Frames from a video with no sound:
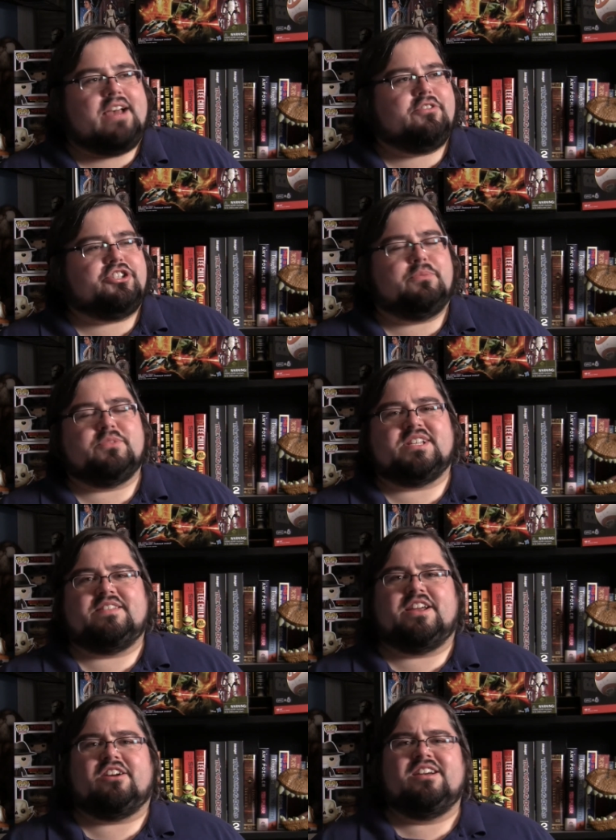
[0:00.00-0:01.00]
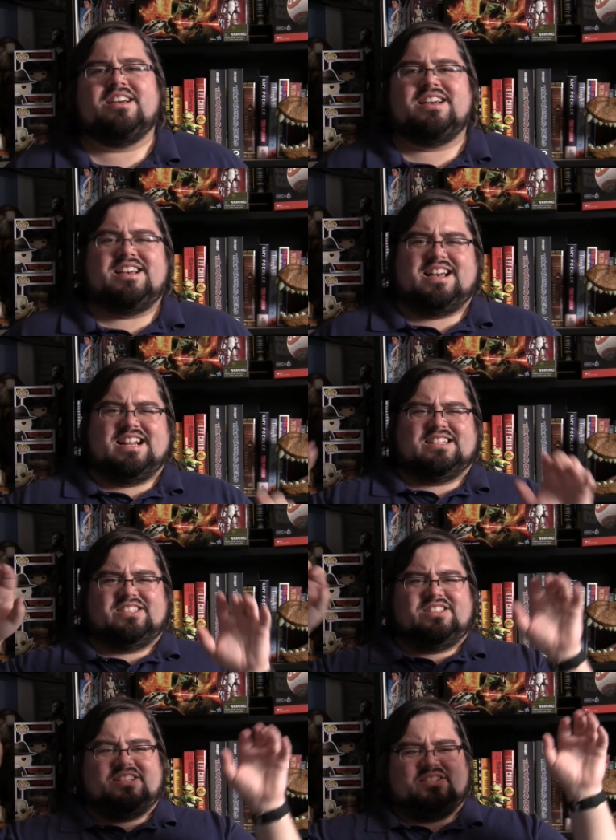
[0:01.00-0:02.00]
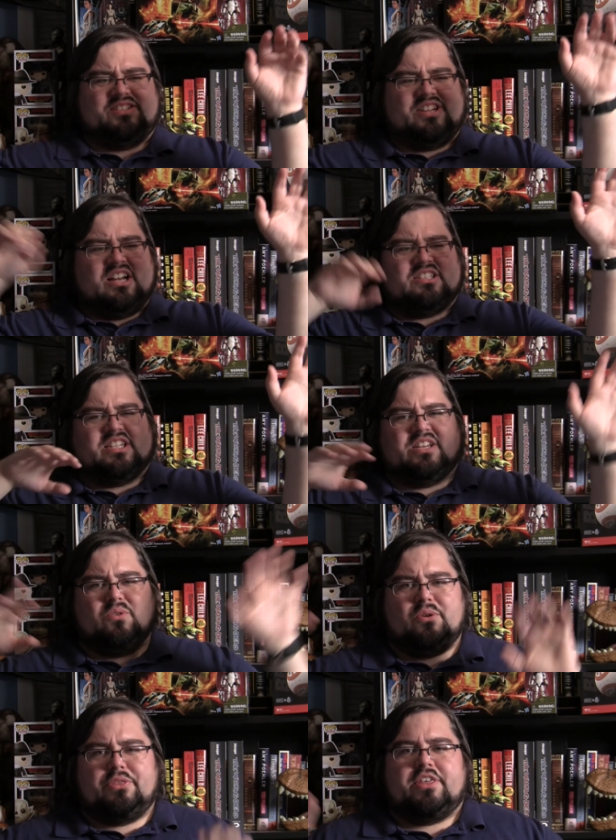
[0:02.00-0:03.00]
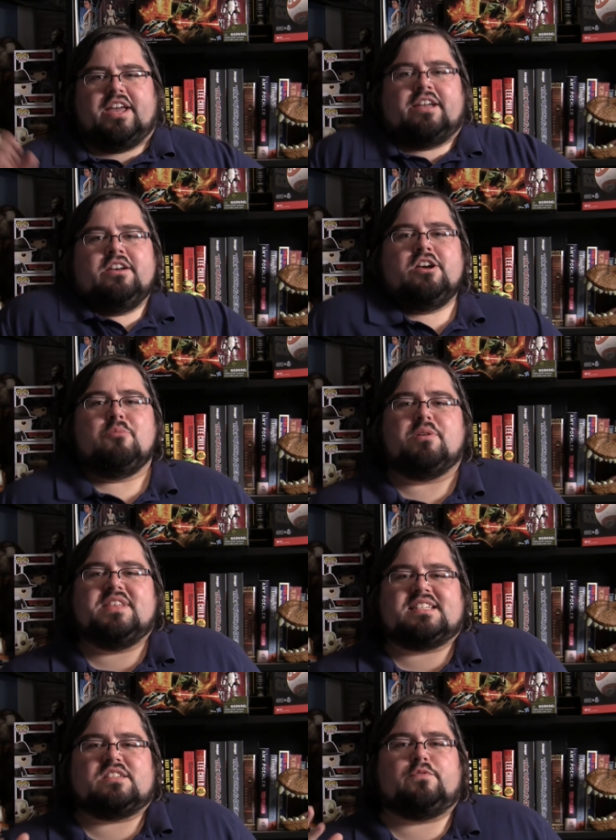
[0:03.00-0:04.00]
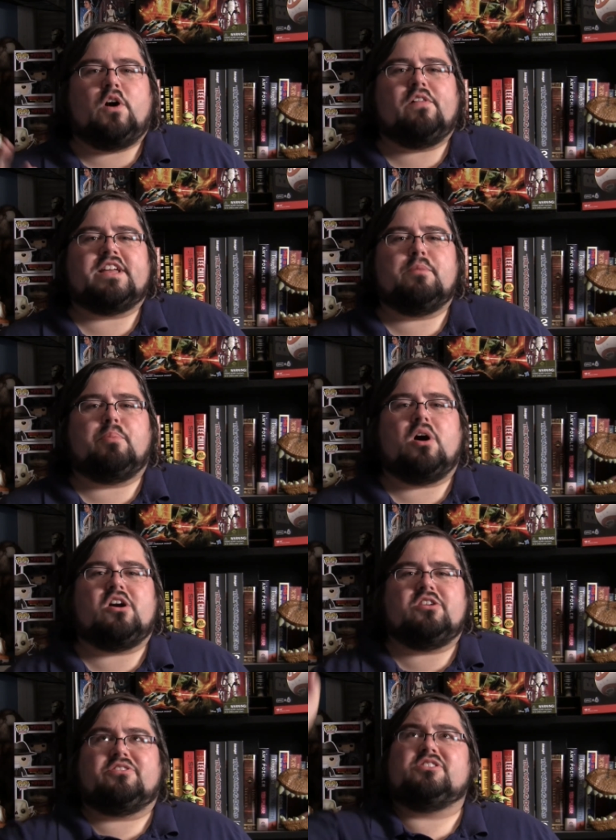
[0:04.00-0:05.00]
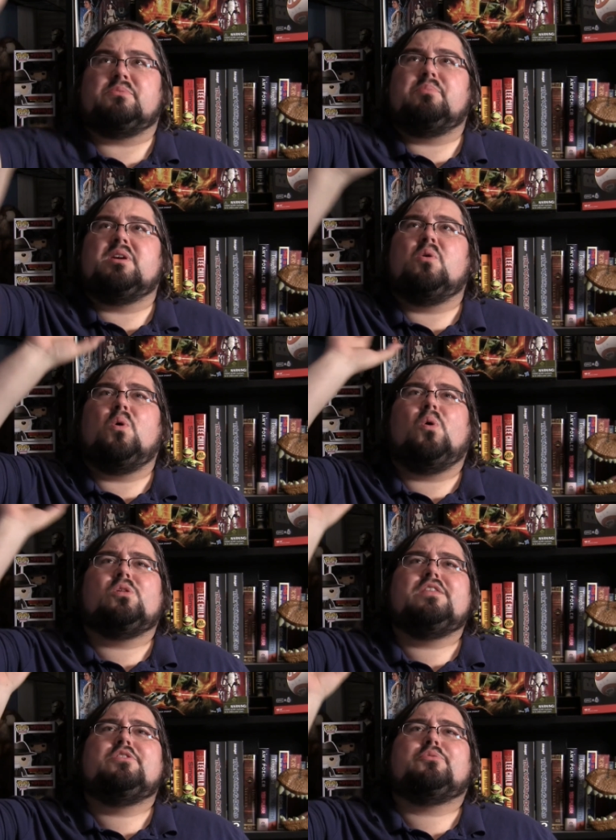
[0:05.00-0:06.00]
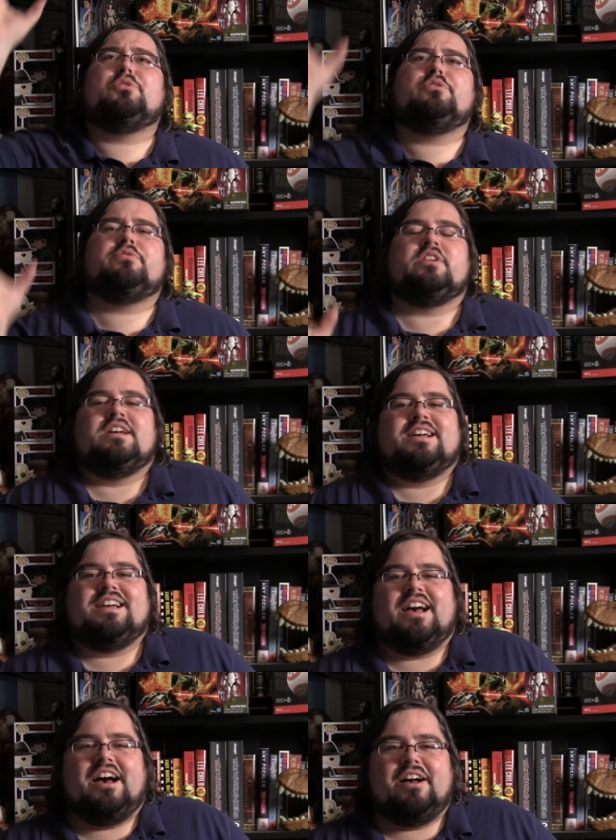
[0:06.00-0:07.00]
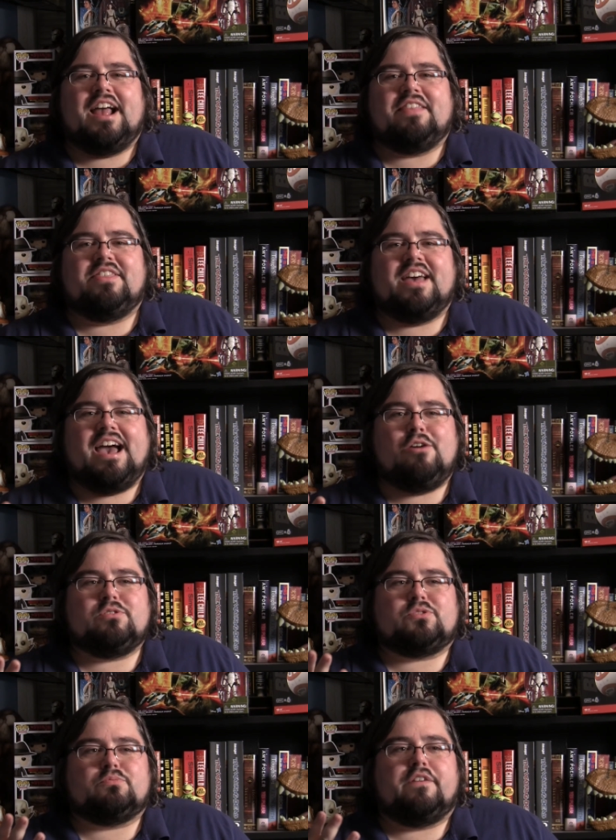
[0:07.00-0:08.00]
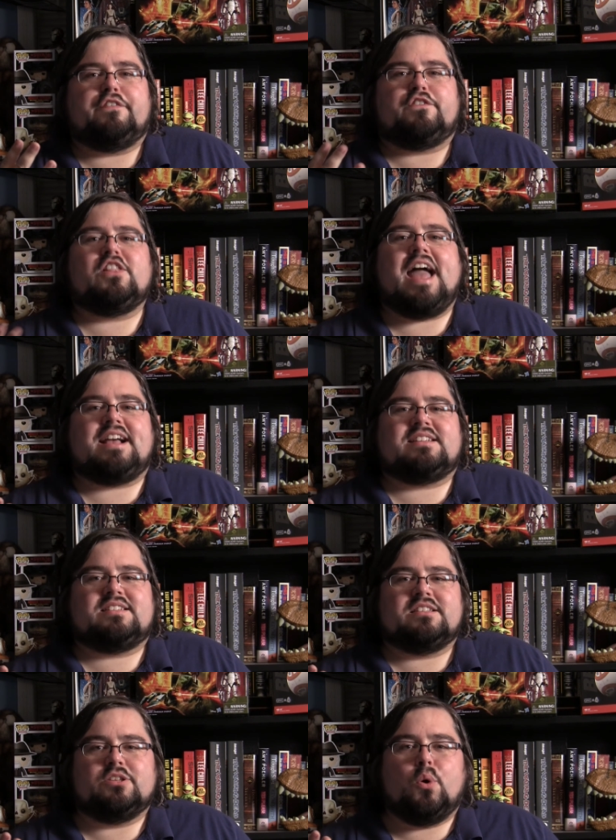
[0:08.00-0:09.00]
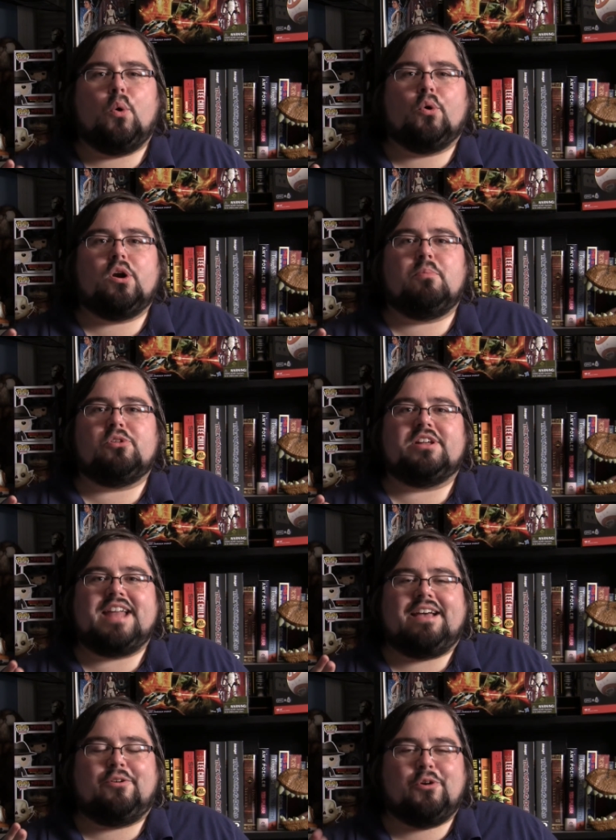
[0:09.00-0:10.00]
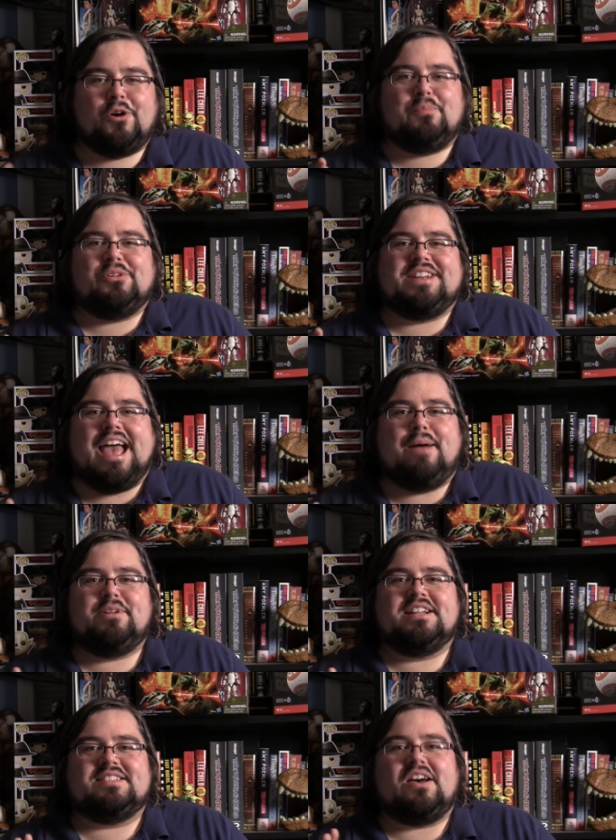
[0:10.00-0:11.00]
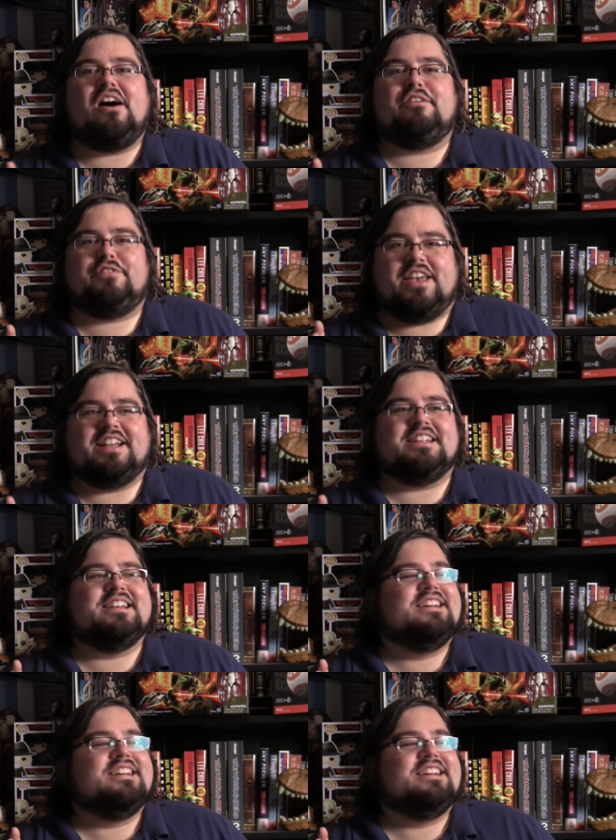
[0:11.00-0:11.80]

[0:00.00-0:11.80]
Havisham was in there, and it's this dusty old thing, but this is falling apart. There's a big hole in the roof, uh, and the house reflects the horrible and horrible inhabitants of it,